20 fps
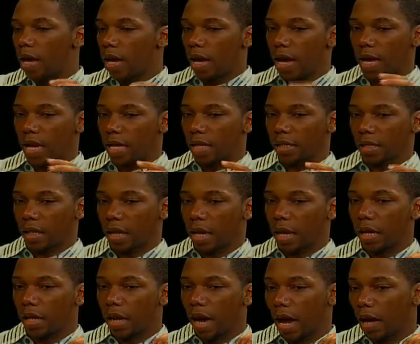and it's
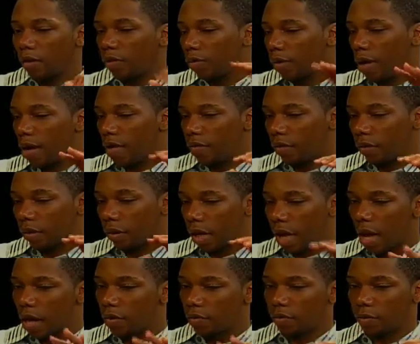like I don't have a
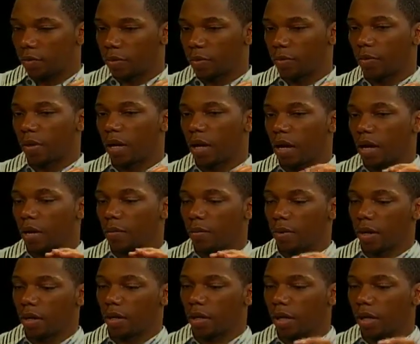lot of them in my iPod.